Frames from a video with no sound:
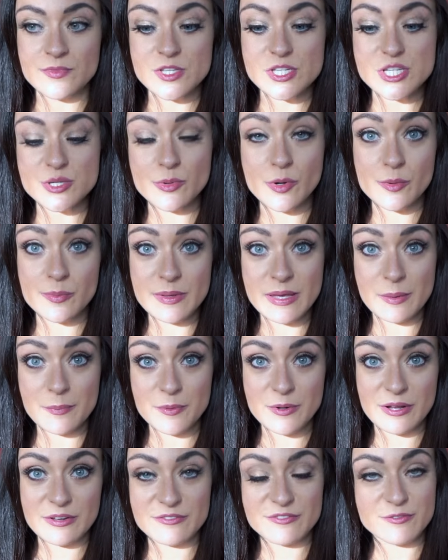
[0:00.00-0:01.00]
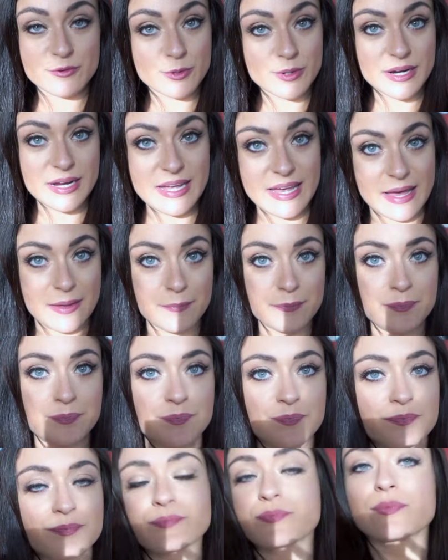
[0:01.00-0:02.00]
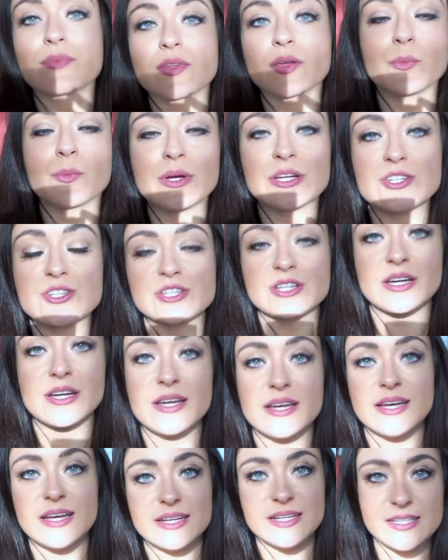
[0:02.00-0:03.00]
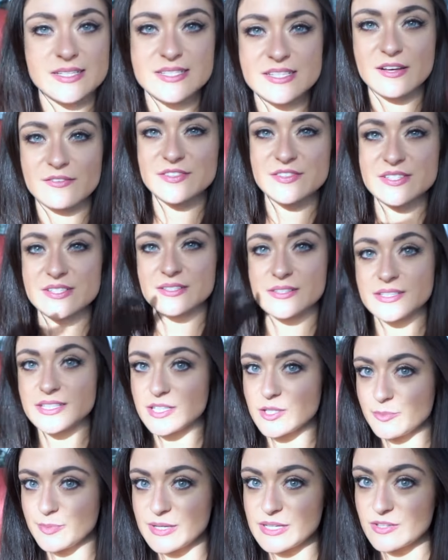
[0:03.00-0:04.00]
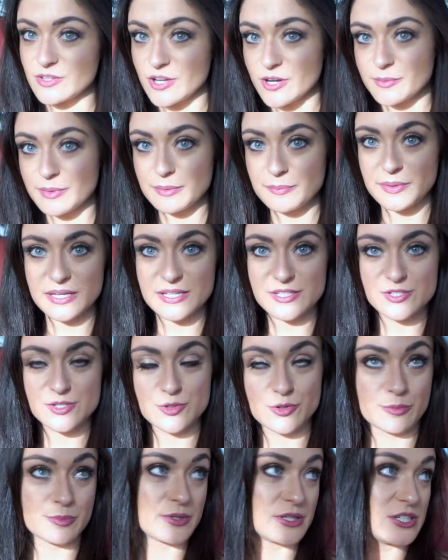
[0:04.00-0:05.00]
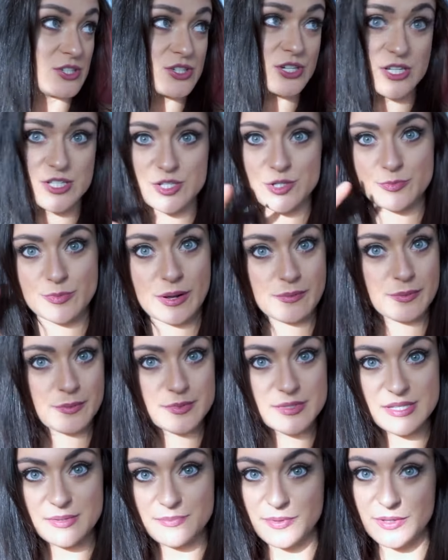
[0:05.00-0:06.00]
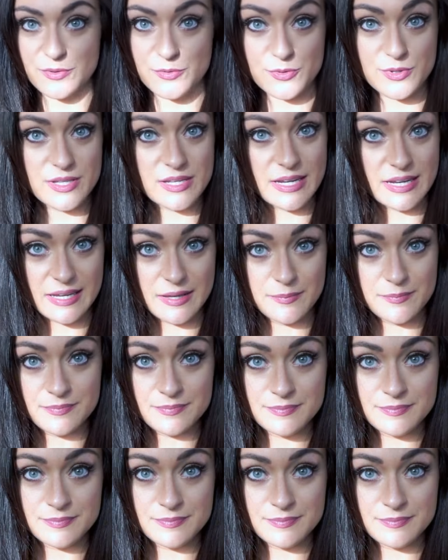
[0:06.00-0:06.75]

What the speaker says: She woke me up around 4 a.m., which in itself is a little bit alarming because normally she has no problem sleeping through the night.